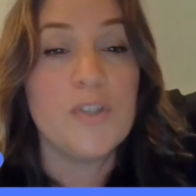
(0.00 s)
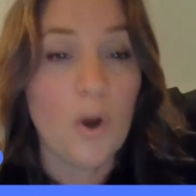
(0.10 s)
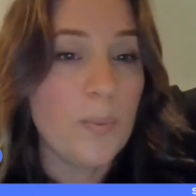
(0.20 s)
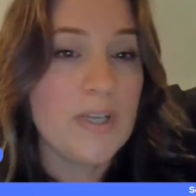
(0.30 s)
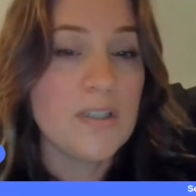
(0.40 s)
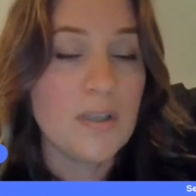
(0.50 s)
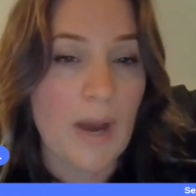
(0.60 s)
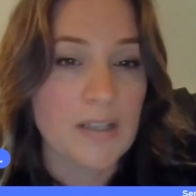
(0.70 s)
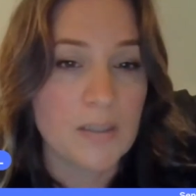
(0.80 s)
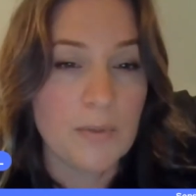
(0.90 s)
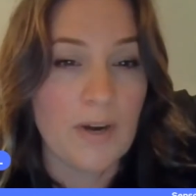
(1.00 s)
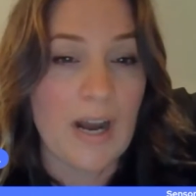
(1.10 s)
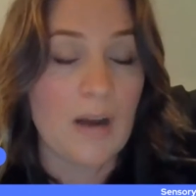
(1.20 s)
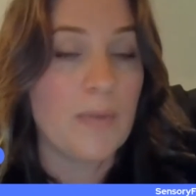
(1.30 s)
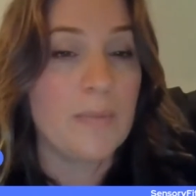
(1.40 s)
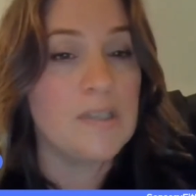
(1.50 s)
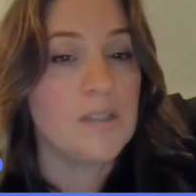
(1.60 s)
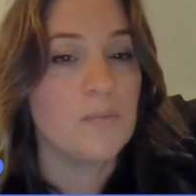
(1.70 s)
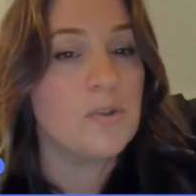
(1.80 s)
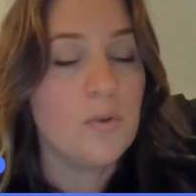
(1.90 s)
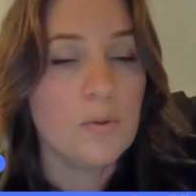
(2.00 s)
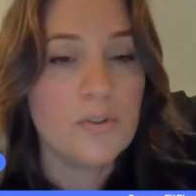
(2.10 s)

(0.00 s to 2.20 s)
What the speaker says: hoping to possibly rent out maybe some school